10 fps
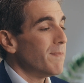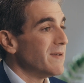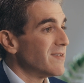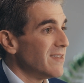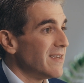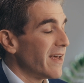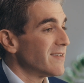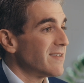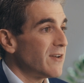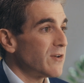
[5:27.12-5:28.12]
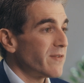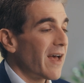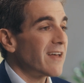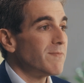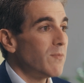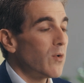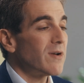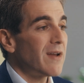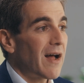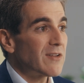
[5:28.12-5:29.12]
be seen at a center that has more
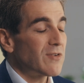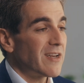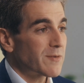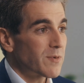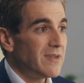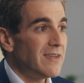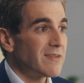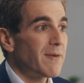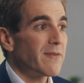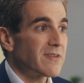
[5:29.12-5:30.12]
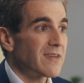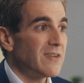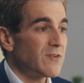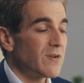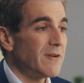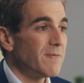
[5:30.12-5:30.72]
knowledge and expertise about this condition.